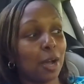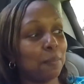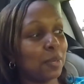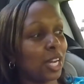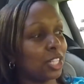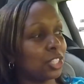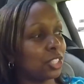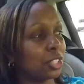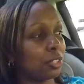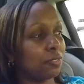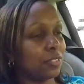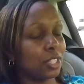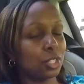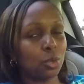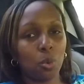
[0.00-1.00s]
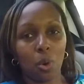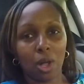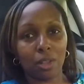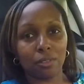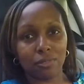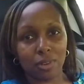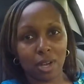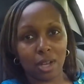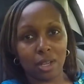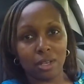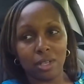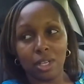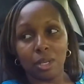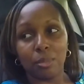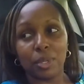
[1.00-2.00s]
I'm not sure if this qualified,
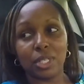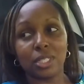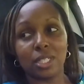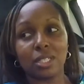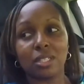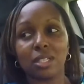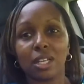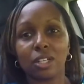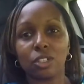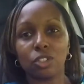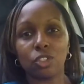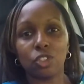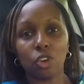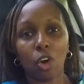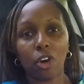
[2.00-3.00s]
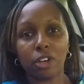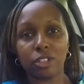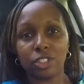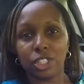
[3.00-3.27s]
because this is like a dark